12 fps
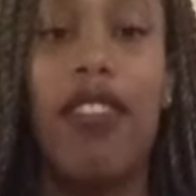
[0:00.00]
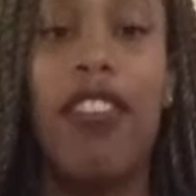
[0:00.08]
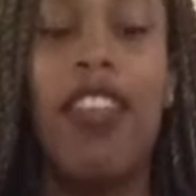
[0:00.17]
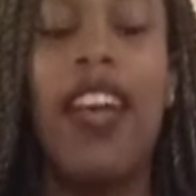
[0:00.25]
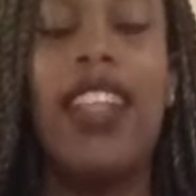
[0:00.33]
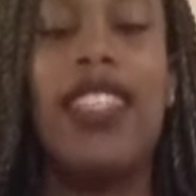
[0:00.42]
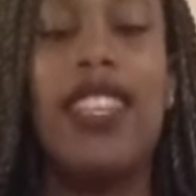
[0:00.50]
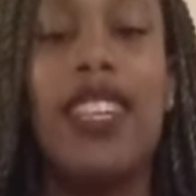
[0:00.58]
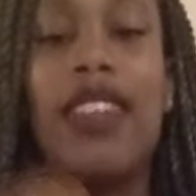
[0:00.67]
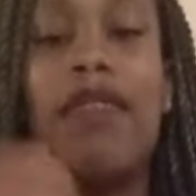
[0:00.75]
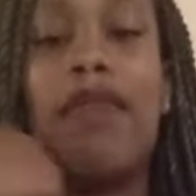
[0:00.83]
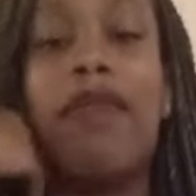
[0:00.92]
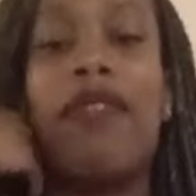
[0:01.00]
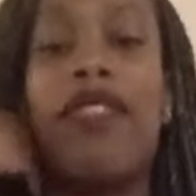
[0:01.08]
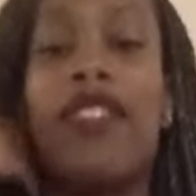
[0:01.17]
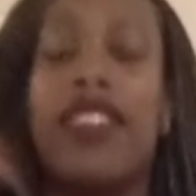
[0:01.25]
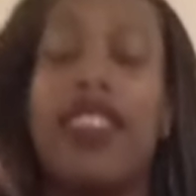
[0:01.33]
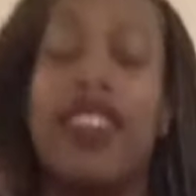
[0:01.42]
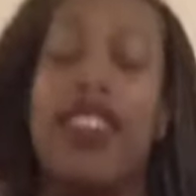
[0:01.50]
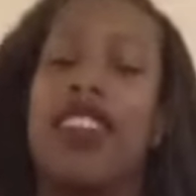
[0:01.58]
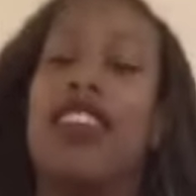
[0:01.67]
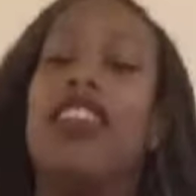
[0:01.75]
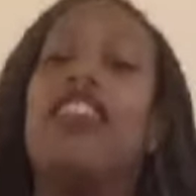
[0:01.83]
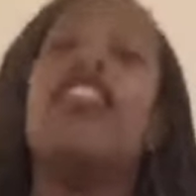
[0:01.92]
That's it.
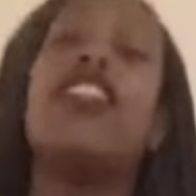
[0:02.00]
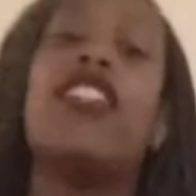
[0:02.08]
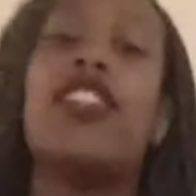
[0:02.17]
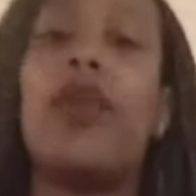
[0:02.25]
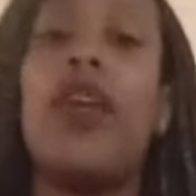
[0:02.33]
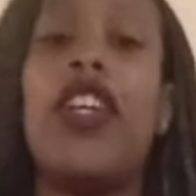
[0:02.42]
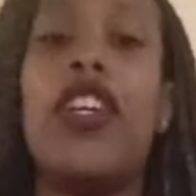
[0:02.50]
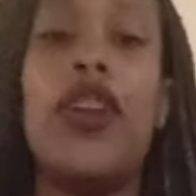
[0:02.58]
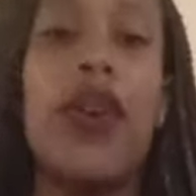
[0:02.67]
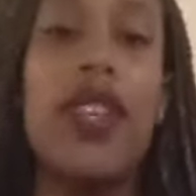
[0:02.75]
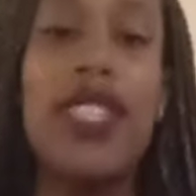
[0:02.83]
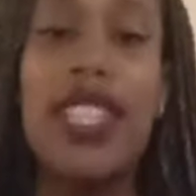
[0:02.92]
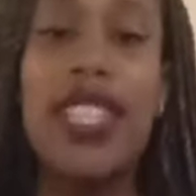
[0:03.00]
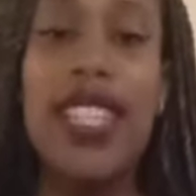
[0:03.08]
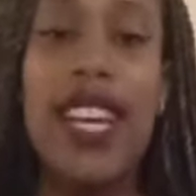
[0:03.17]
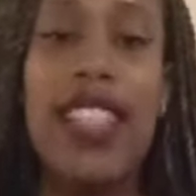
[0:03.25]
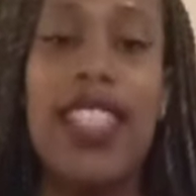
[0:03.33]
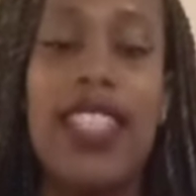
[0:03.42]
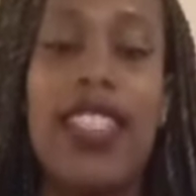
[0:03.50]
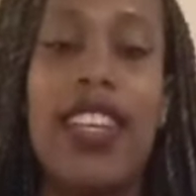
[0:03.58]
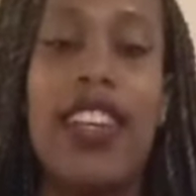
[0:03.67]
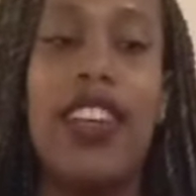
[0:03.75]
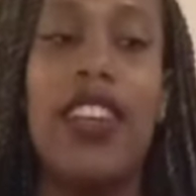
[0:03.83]
So when you go into the testing center,